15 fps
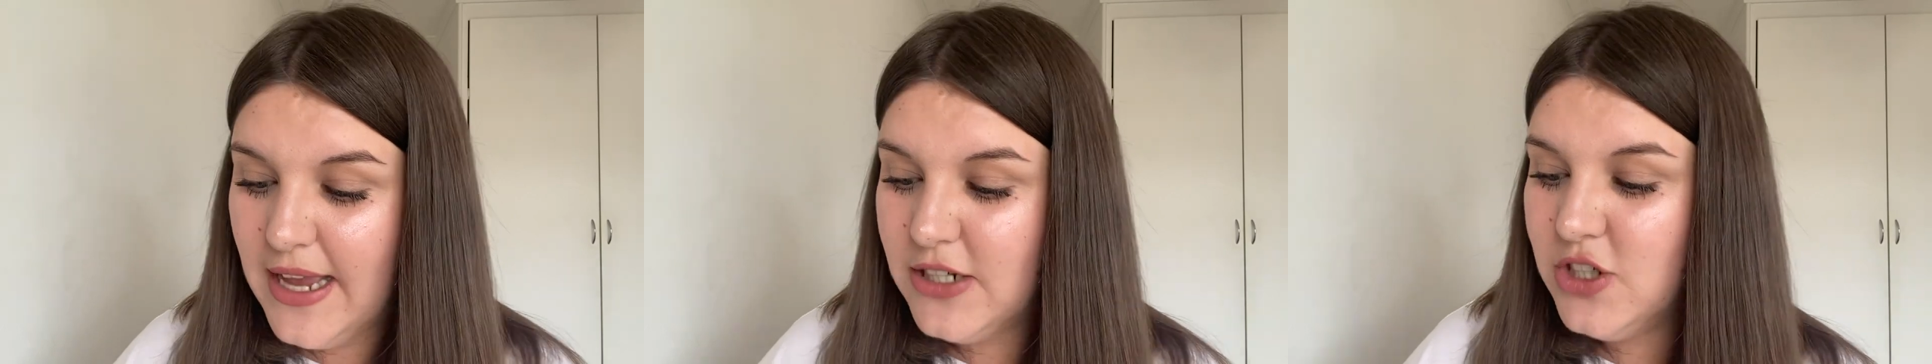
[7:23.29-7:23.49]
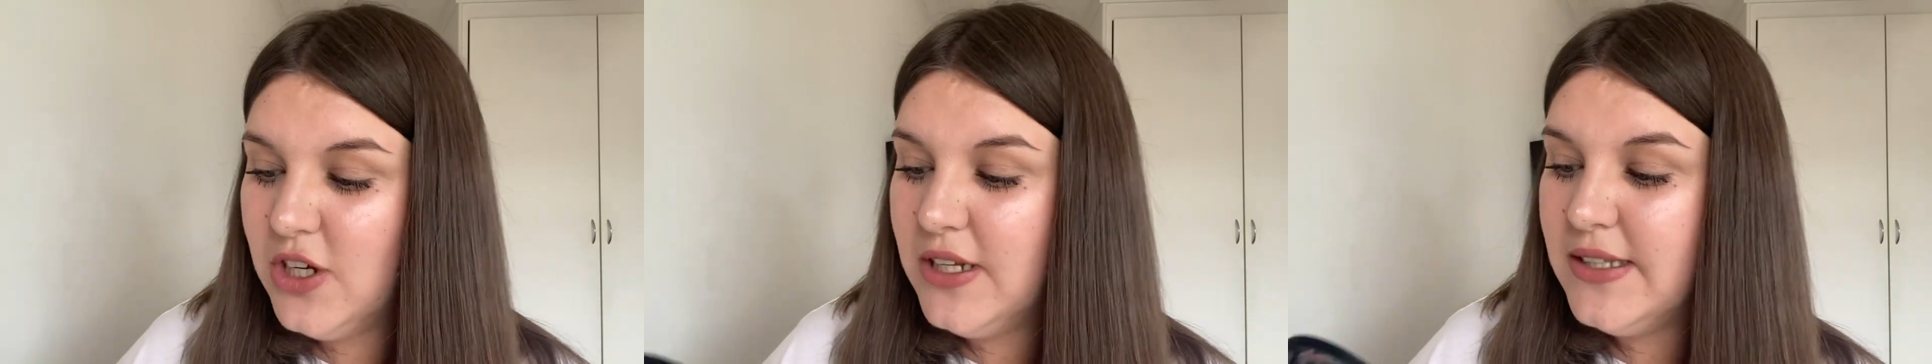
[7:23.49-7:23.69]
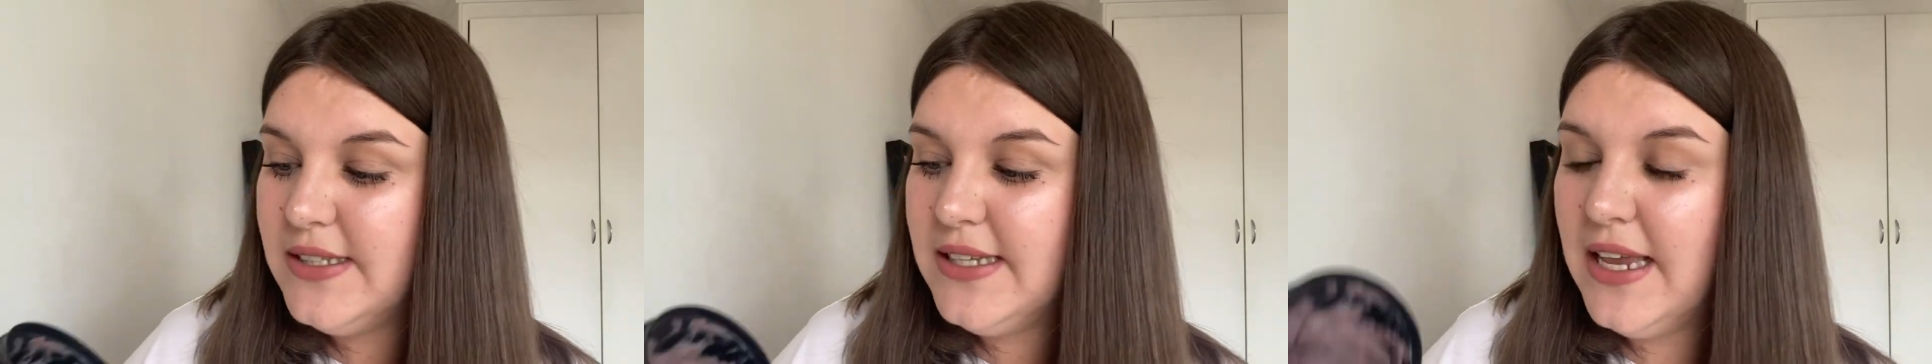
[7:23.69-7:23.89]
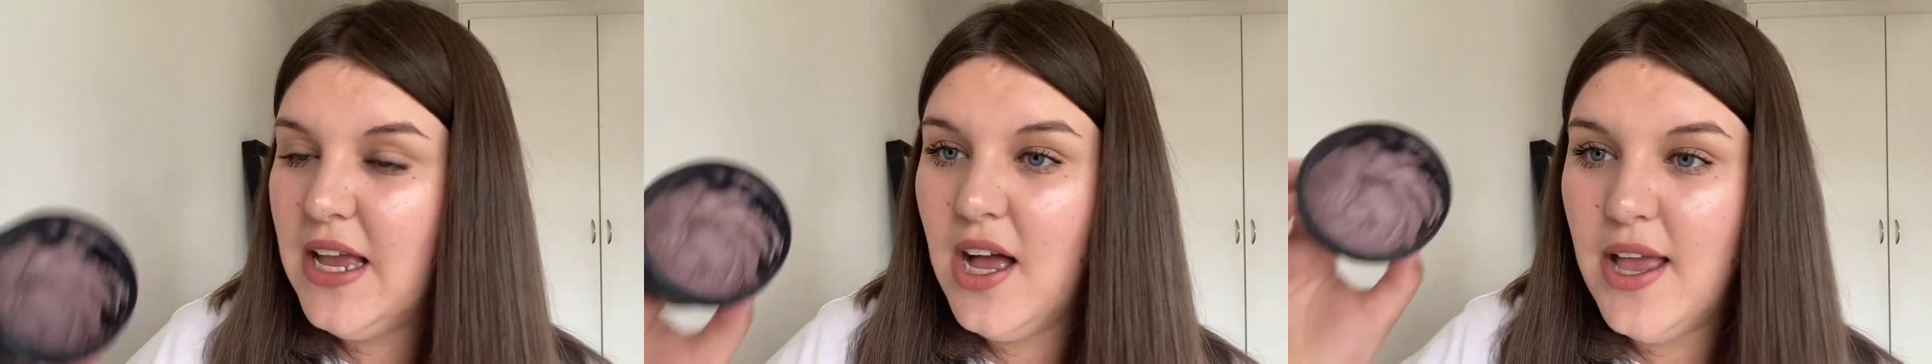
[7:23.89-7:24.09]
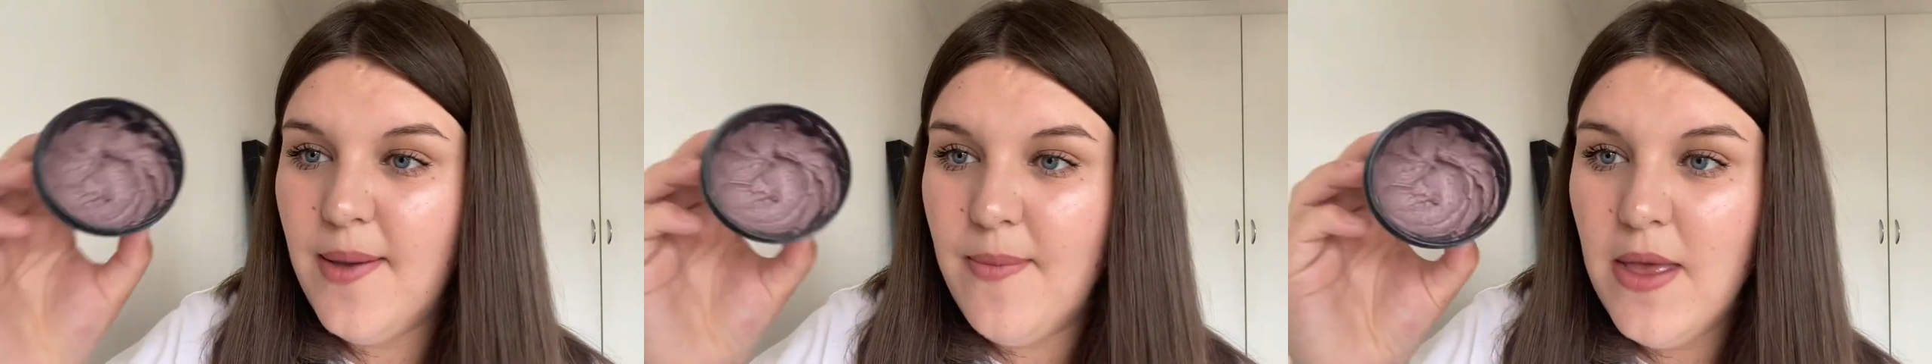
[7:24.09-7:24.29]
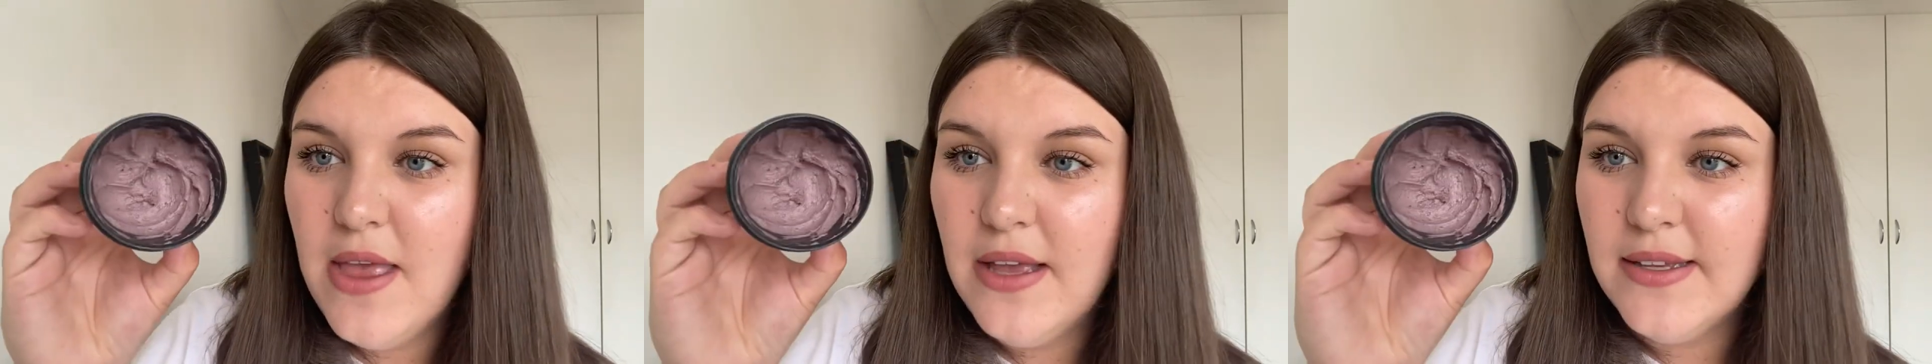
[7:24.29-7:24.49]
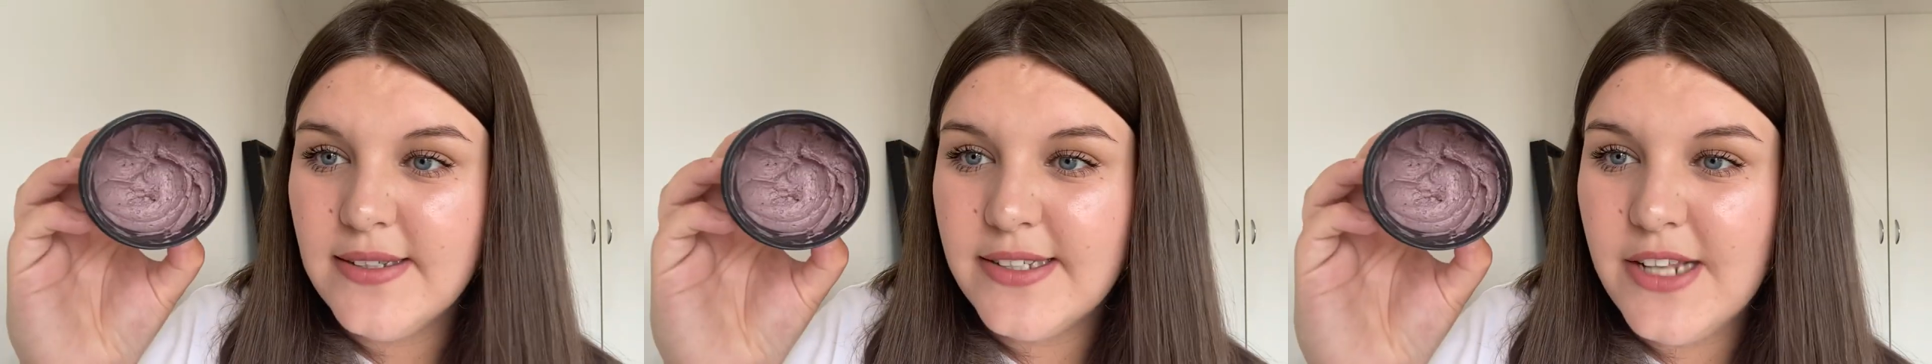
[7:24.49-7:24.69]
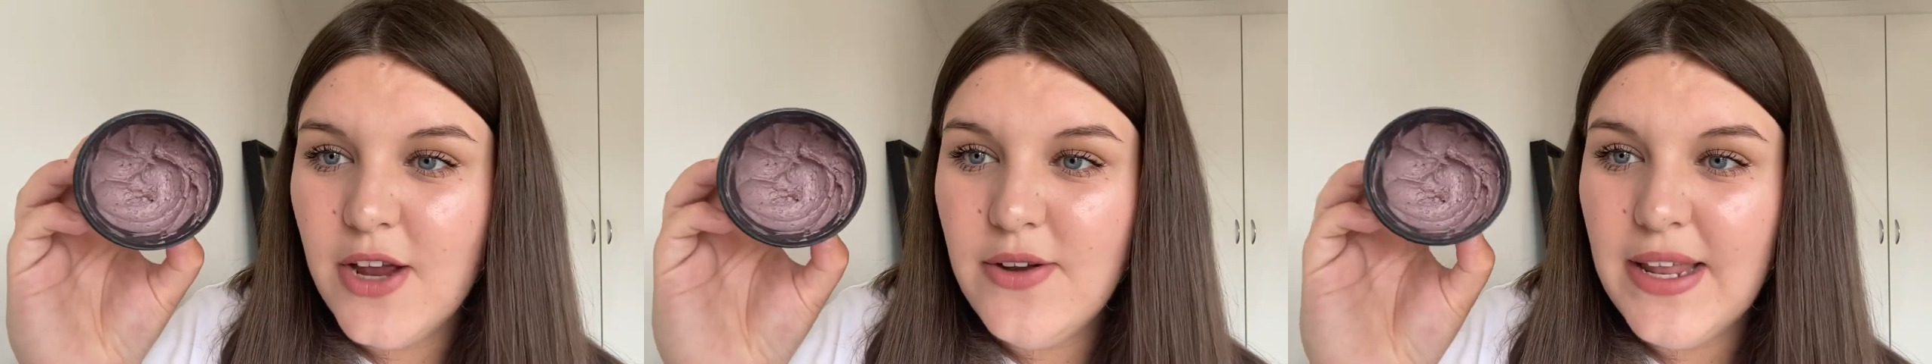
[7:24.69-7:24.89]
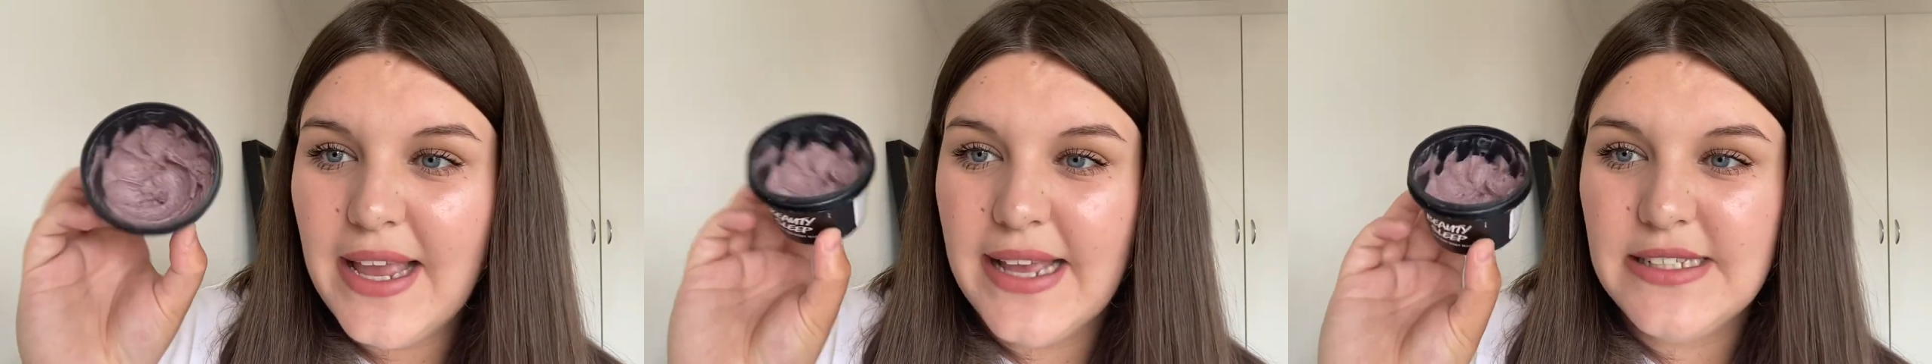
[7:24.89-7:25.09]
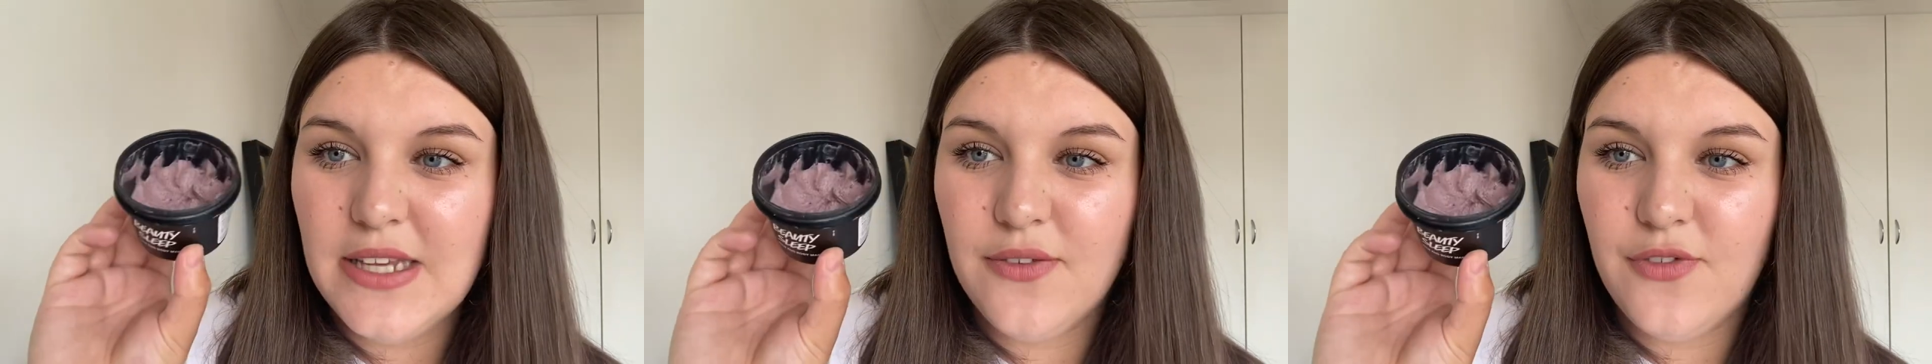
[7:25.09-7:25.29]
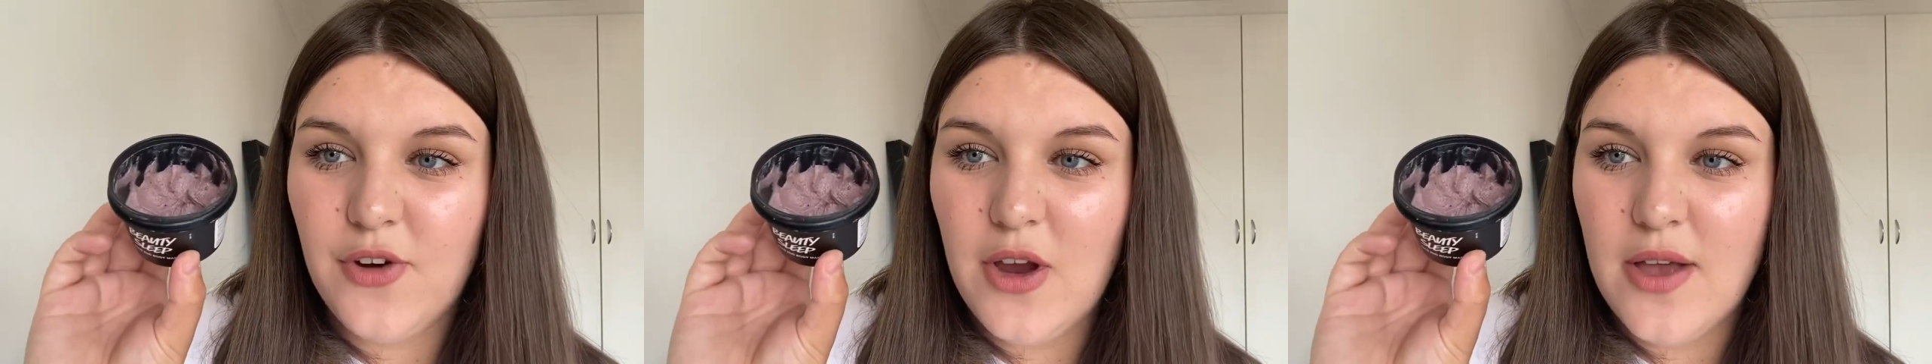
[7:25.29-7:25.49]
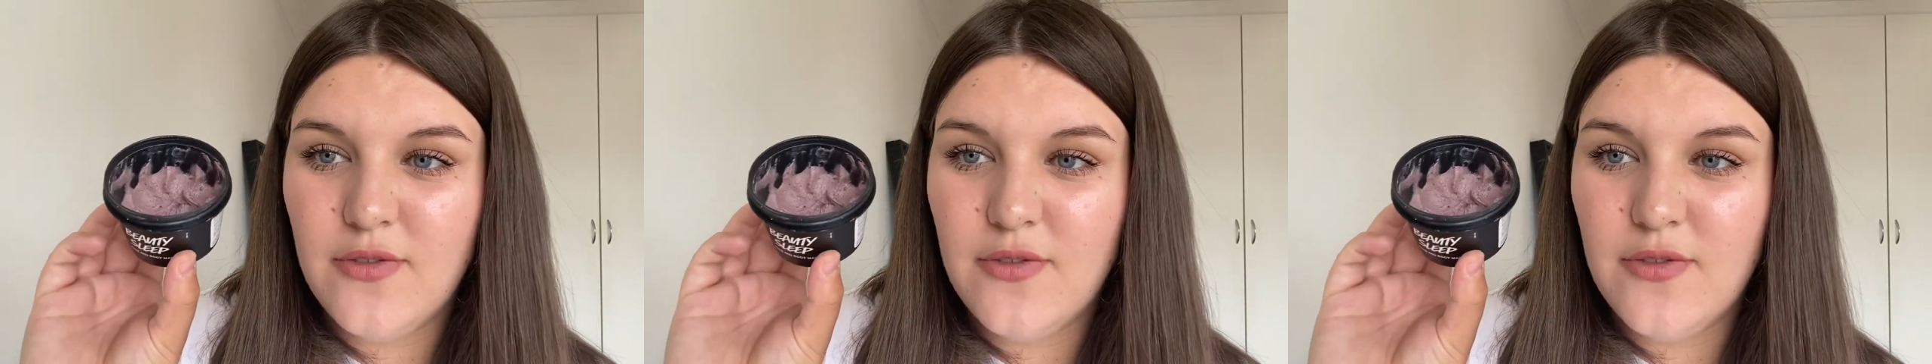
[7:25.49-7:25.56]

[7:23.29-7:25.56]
As you can see, I am slowly getting through it.